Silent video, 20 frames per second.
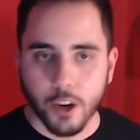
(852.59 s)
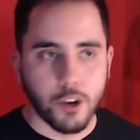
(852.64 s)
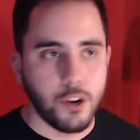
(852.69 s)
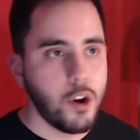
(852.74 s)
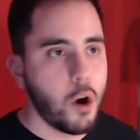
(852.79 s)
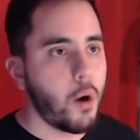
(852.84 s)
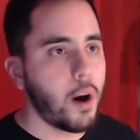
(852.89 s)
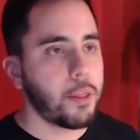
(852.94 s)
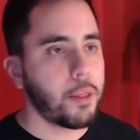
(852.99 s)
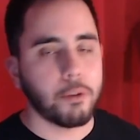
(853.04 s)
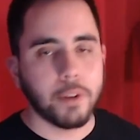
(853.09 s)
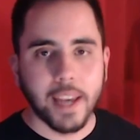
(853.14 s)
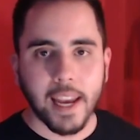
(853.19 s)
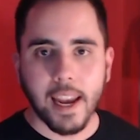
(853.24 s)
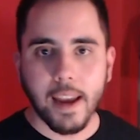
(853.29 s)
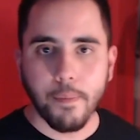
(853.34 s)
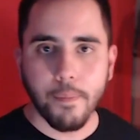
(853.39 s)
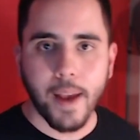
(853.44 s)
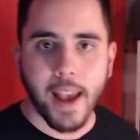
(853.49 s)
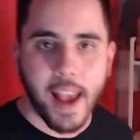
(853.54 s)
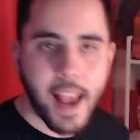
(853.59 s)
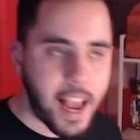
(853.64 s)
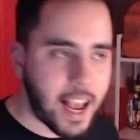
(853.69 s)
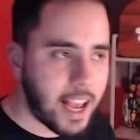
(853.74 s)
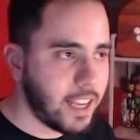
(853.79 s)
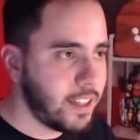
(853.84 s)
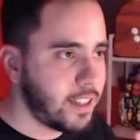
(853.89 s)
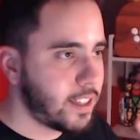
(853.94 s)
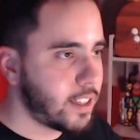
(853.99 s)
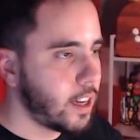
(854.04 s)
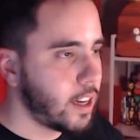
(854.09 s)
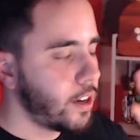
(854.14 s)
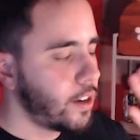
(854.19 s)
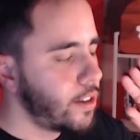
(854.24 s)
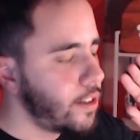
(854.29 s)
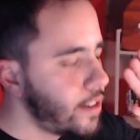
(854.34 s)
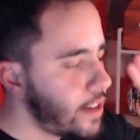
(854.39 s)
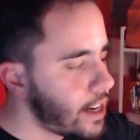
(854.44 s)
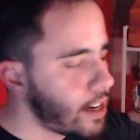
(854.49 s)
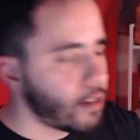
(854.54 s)
No other game has
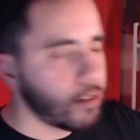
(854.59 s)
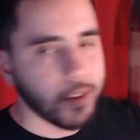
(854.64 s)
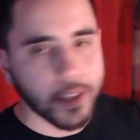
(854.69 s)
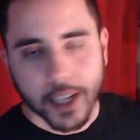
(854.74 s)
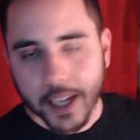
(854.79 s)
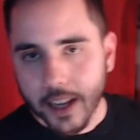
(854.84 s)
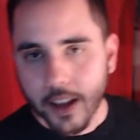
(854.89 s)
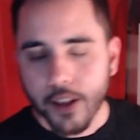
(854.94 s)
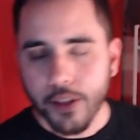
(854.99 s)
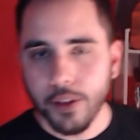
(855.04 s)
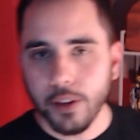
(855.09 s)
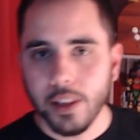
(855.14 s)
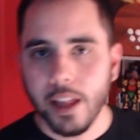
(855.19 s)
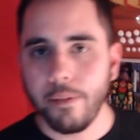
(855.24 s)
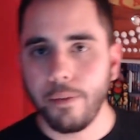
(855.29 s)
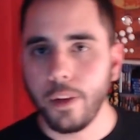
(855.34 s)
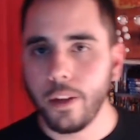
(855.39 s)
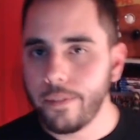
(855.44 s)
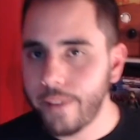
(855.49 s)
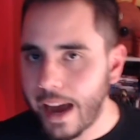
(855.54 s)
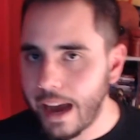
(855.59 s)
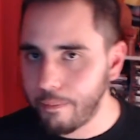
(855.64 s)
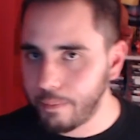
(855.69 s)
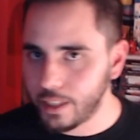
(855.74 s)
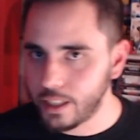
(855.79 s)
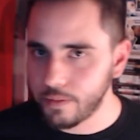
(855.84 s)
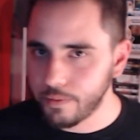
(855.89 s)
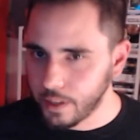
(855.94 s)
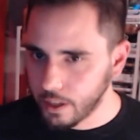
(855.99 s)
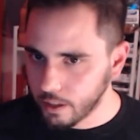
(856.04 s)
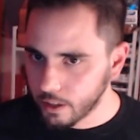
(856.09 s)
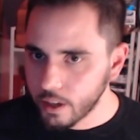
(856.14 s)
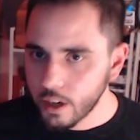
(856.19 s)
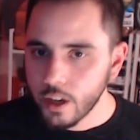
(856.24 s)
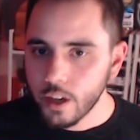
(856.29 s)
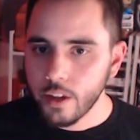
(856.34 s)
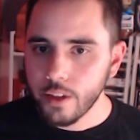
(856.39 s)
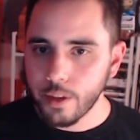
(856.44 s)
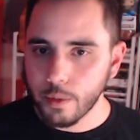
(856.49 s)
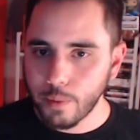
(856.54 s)
nearly the level of atmosphere
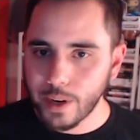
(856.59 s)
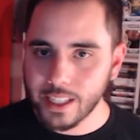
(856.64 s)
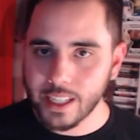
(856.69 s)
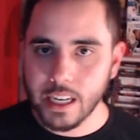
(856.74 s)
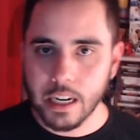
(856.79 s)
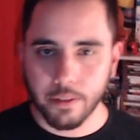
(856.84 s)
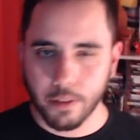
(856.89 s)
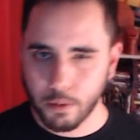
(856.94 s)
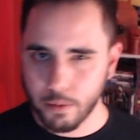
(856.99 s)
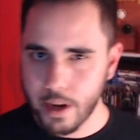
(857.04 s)
that Resident Evil